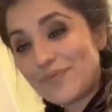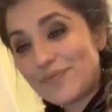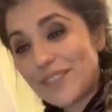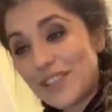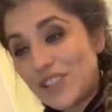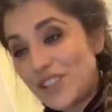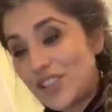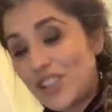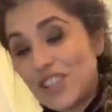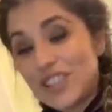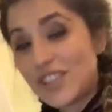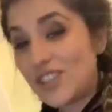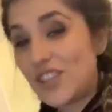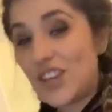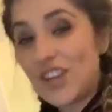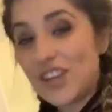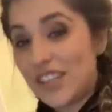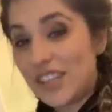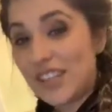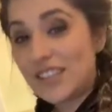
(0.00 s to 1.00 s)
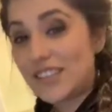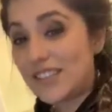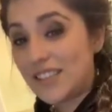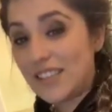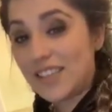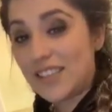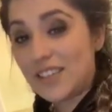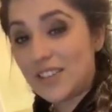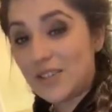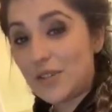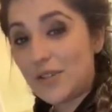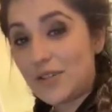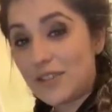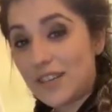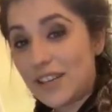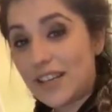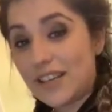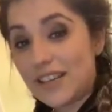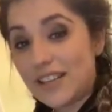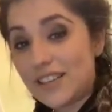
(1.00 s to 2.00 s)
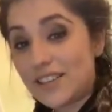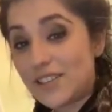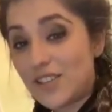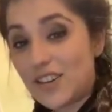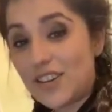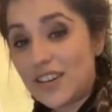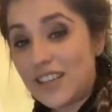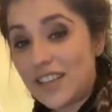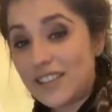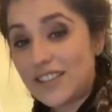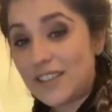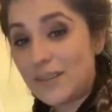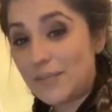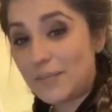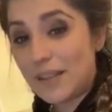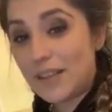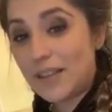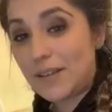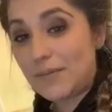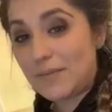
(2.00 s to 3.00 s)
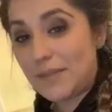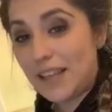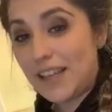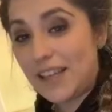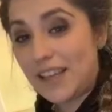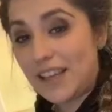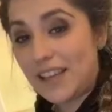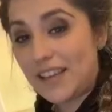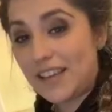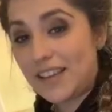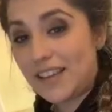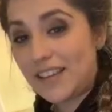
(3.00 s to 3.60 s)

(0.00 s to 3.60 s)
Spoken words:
this shit's not easy, okay? It's not easy being me.